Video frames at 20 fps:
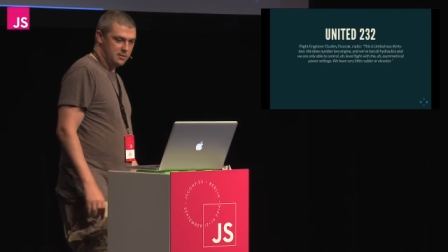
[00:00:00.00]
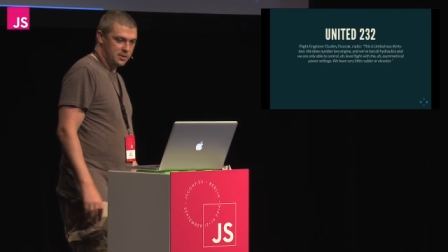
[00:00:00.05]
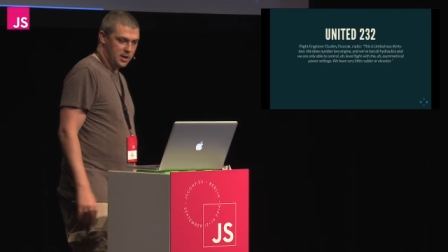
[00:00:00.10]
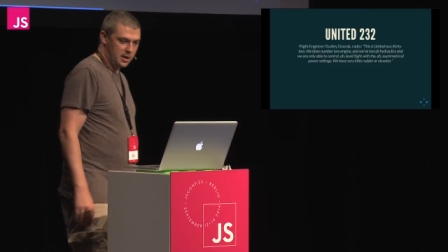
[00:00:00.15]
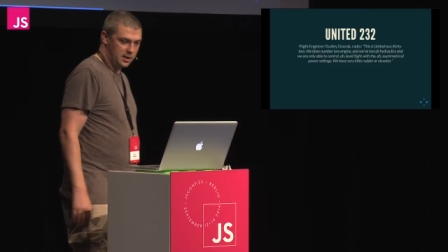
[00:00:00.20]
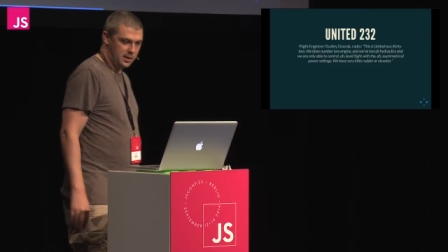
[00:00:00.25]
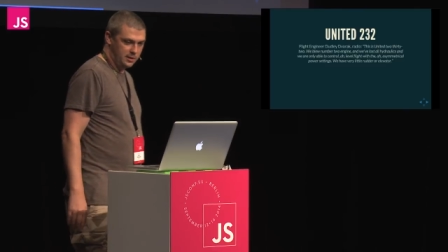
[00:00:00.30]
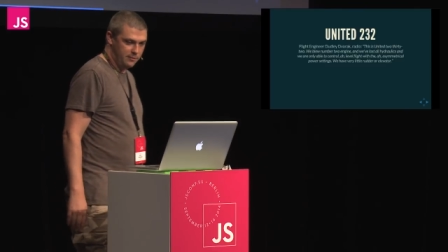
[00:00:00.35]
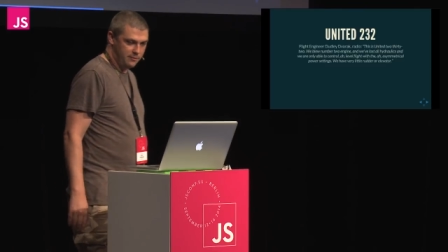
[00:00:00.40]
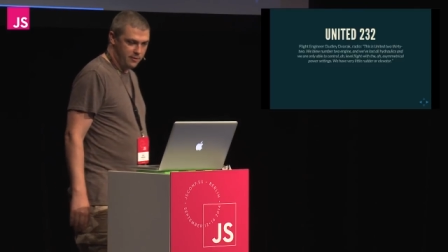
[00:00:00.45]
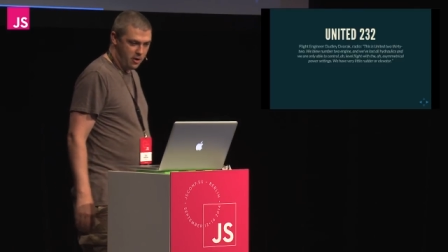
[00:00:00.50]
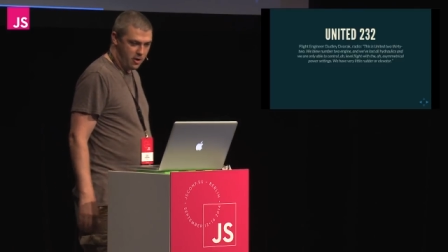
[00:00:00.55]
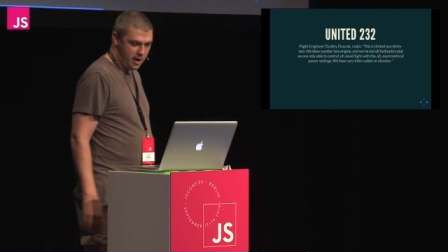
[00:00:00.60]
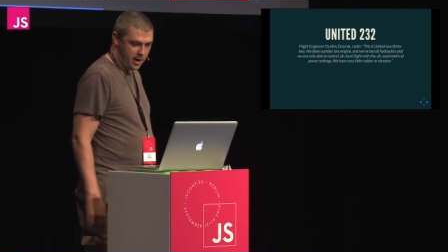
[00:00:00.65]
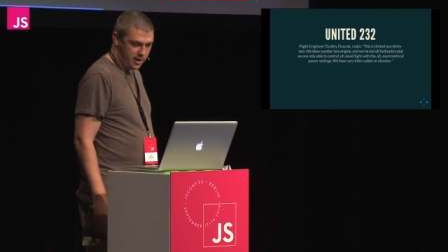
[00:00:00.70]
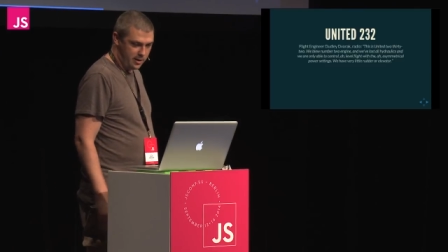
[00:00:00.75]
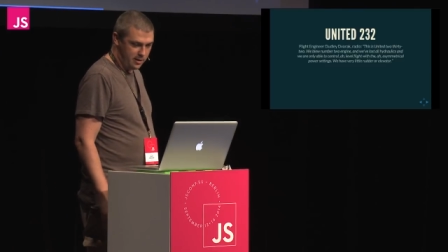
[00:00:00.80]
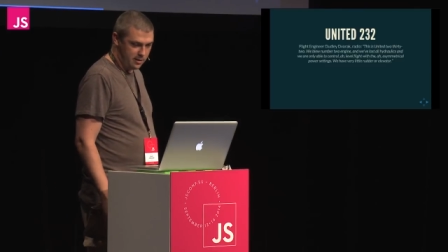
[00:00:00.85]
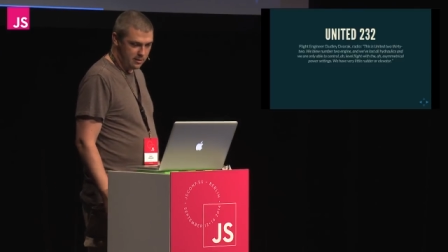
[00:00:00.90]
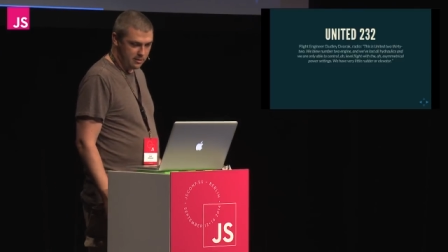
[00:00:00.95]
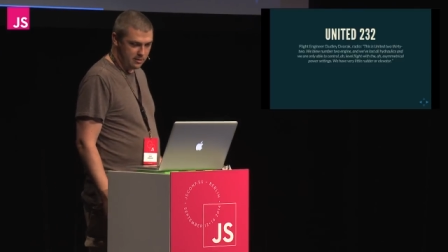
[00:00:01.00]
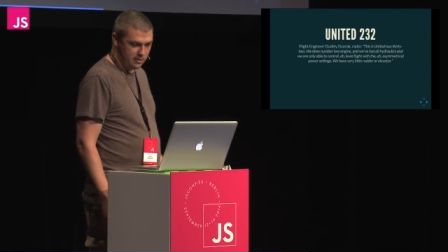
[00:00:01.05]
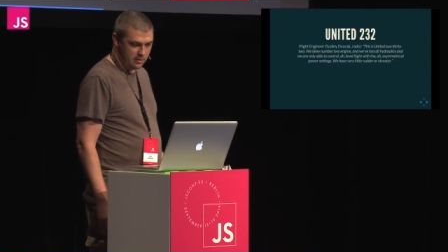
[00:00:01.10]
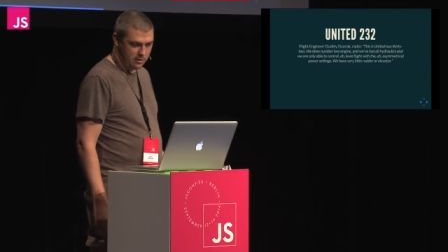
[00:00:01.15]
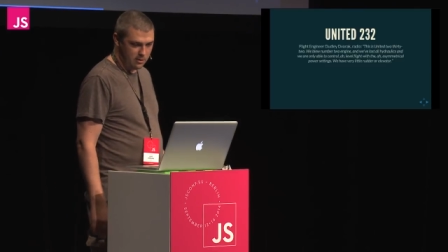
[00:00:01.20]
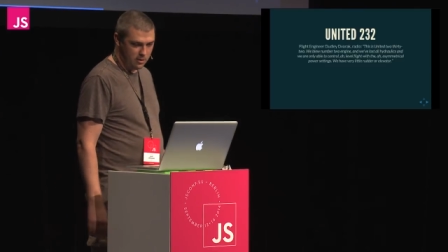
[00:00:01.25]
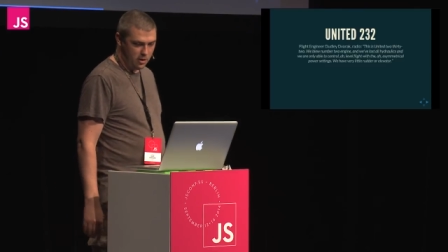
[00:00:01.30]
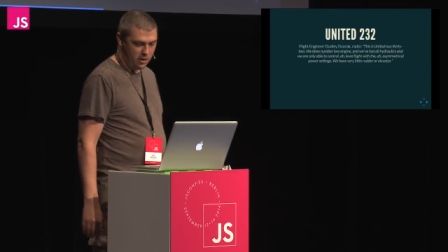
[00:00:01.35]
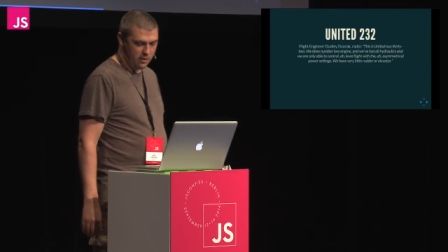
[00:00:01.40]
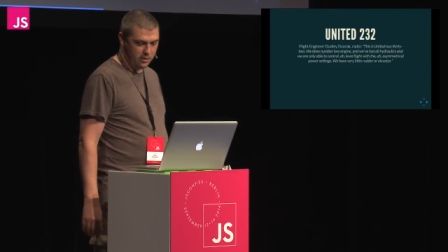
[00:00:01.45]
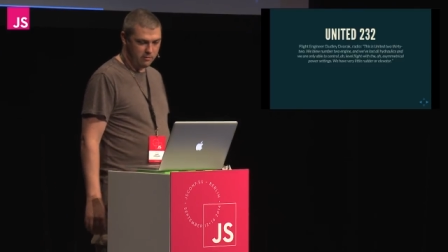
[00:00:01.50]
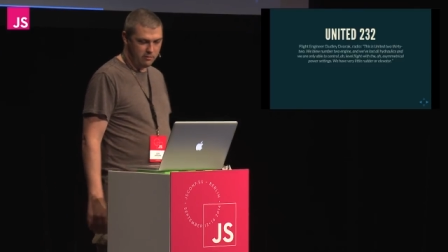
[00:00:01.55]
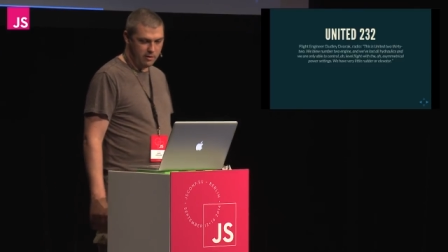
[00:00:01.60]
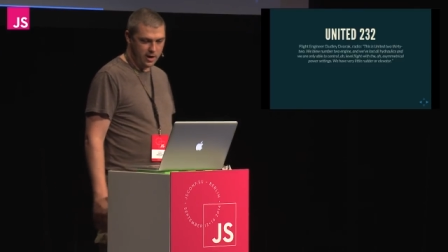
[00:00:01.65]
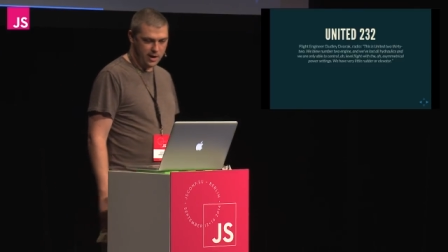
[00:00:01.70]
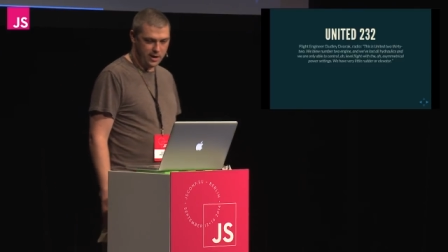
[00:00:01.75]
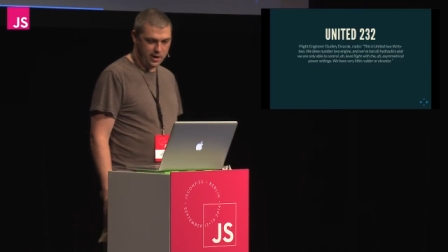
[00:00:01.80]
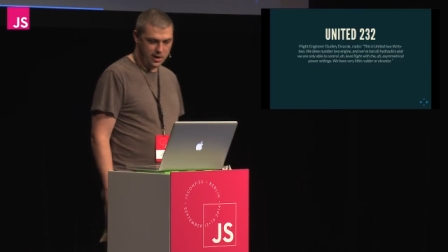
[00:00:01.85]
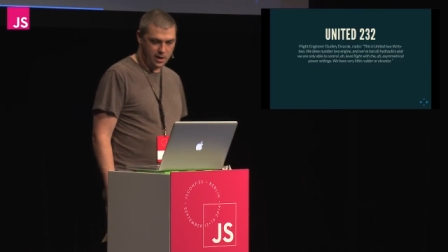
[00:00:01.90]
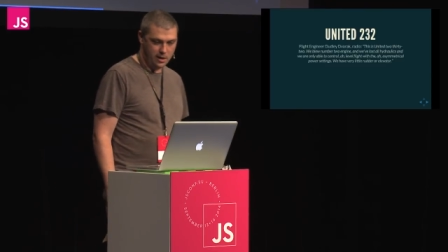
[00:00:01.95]
Dudley Dvorak, on the
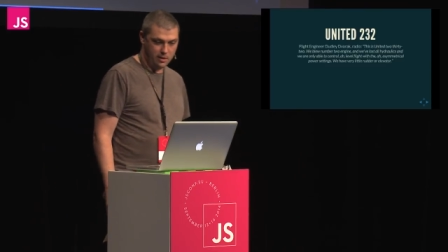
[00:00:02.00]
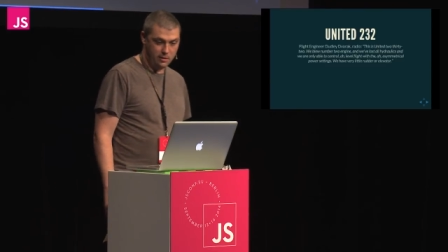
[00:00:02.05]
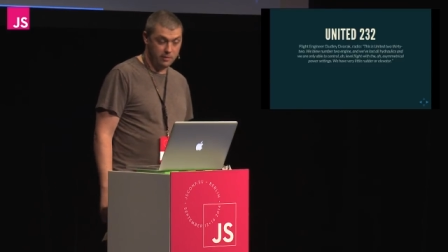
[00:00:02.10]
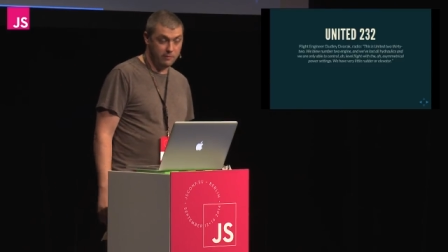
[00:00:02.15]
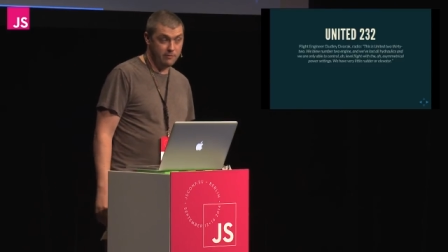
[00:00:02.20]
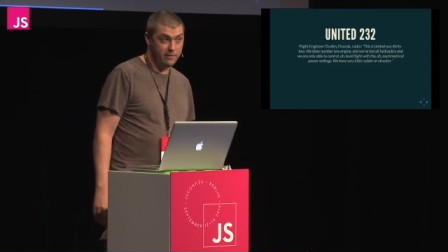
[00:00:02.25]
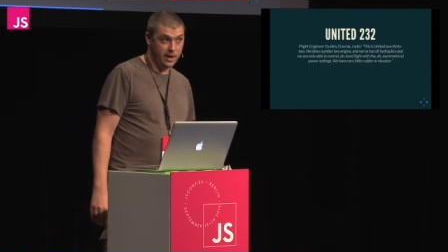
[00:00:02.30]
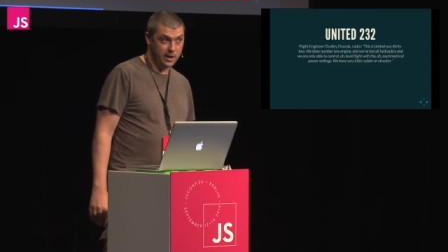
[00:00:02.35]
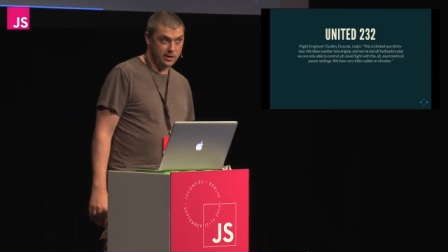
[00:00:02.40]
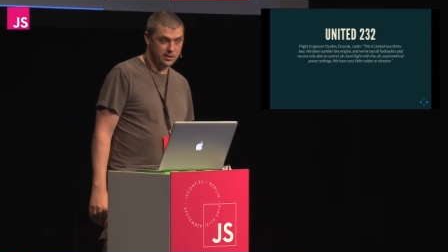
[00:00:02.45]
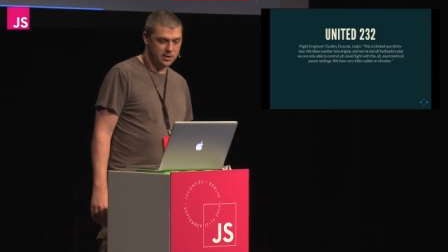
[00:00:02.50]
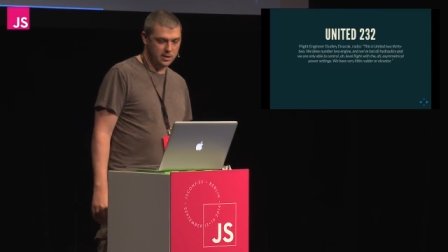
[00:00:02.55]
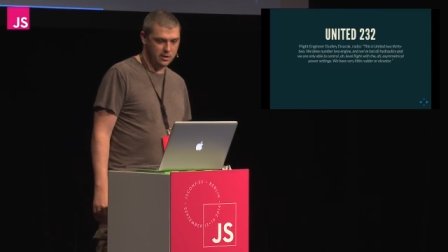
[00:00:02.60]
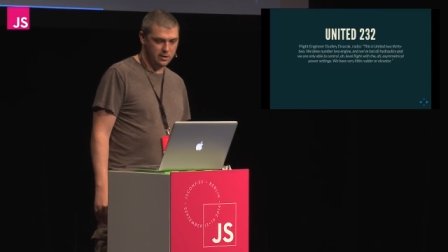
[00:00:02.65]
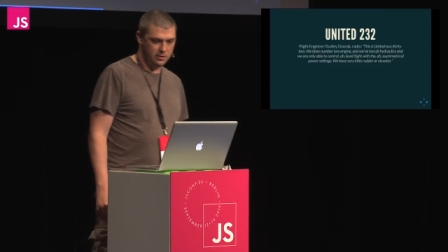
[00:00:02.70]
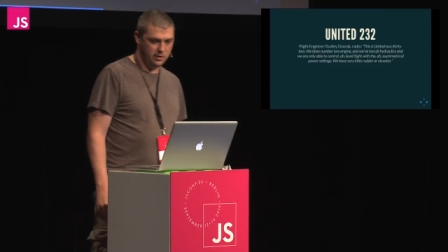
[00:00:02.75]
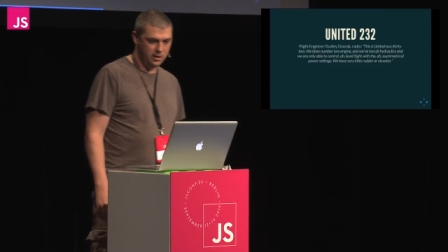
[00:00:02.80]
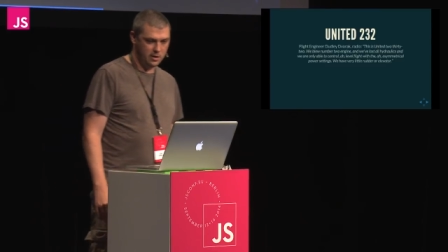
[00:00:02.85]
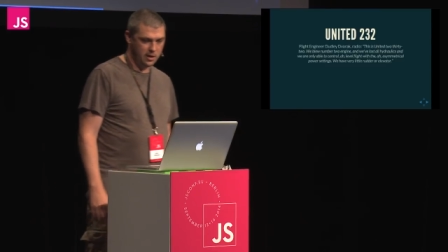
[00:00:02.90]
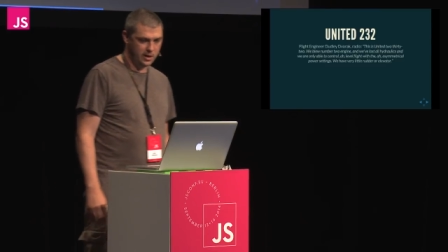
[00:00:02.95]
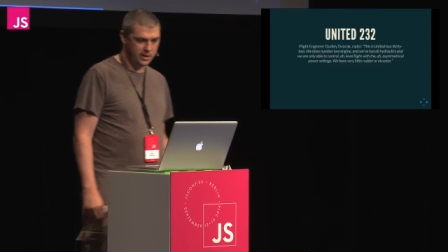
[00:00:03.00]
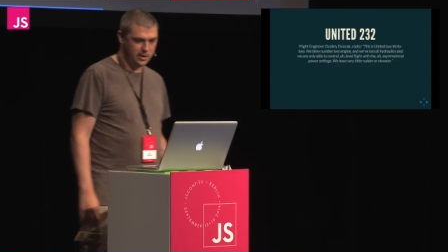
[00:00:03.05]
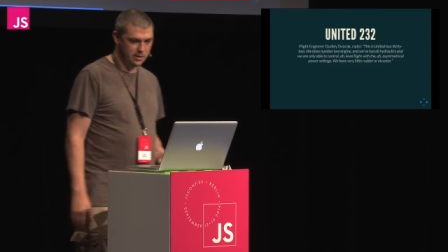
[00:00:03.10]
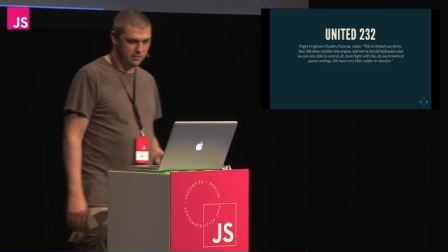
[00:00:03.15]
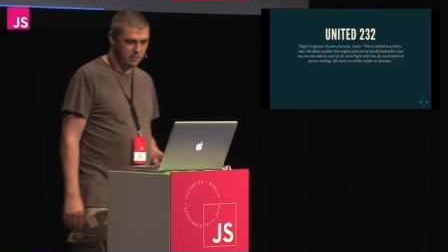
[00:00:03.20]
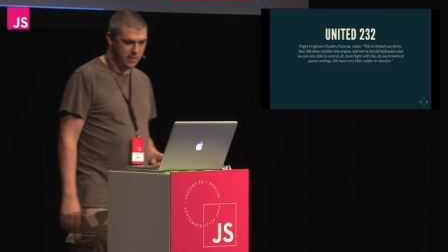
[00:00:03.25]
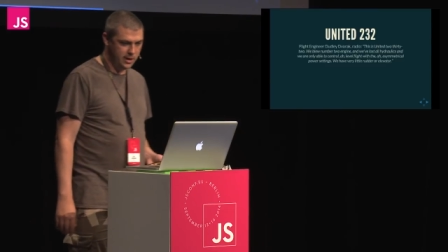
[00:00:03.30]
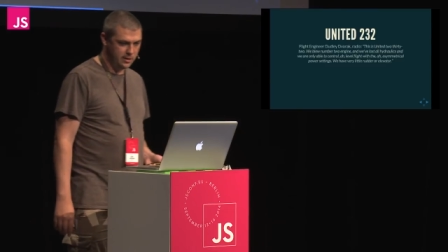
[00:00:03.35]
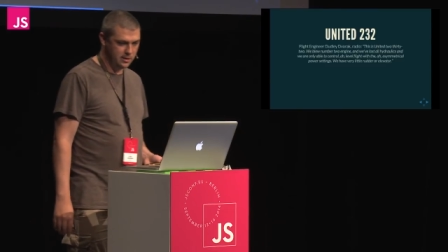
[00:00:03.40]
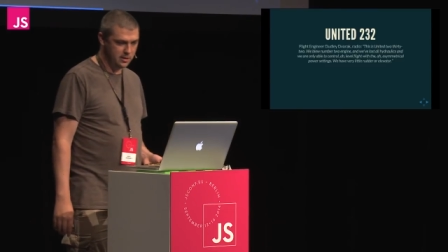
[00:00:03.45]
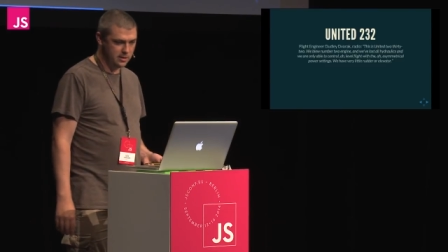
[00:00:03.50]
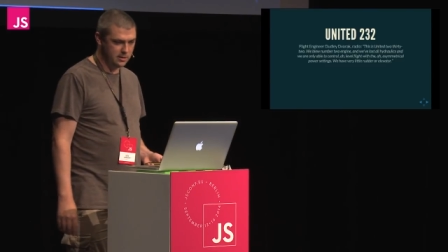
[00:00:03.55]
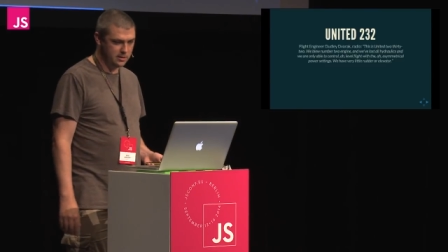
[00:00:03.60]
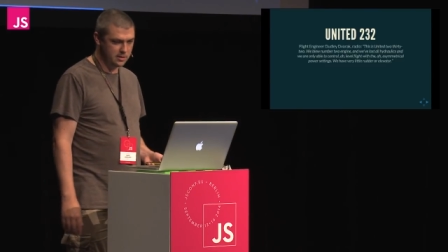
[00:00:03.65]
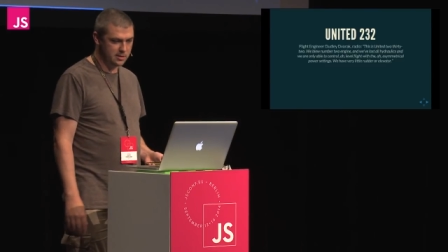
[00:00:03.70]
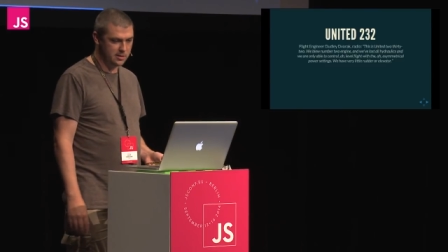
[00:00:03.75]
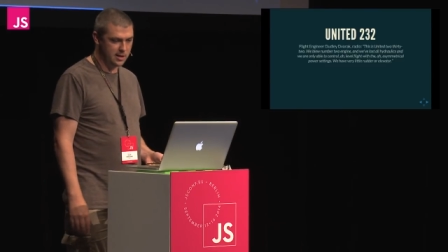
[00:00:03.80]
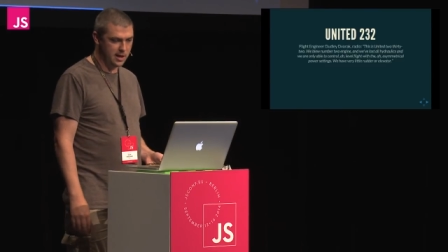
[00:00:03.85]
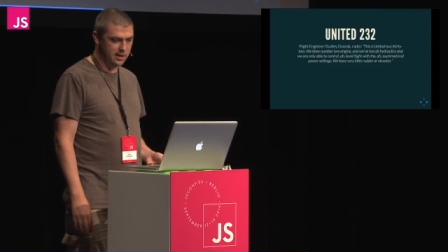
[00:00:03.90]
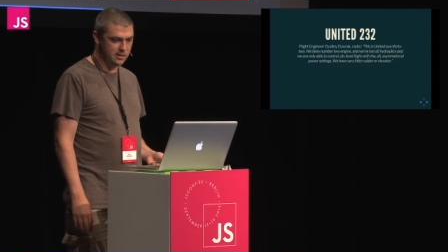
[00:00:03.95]
radio, in fact, to United Maintenance,
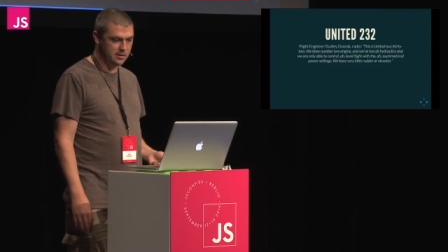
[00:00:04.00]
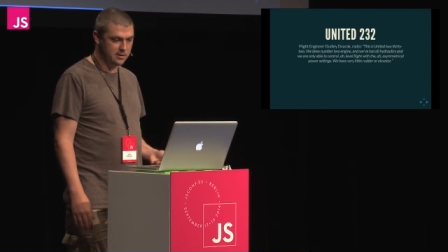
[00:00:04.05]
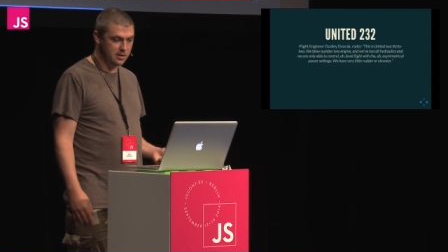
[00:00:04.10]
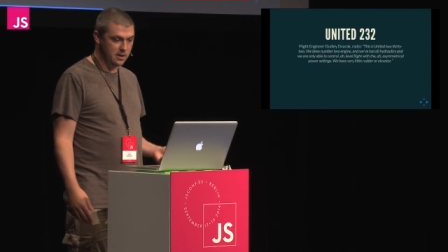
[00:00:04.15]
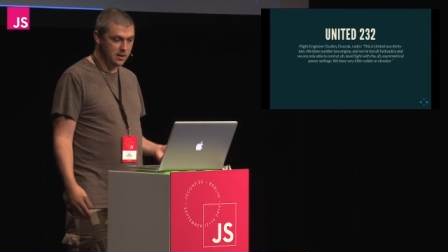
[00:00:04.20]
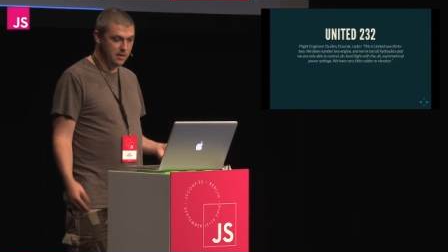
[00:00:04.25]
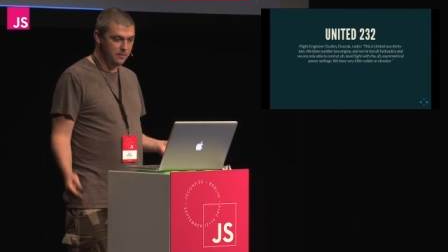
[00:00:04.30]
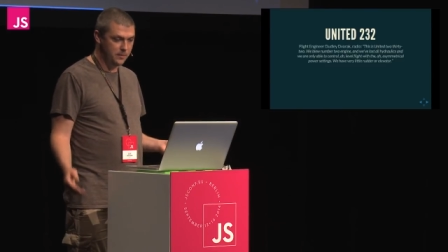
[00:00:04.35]
says,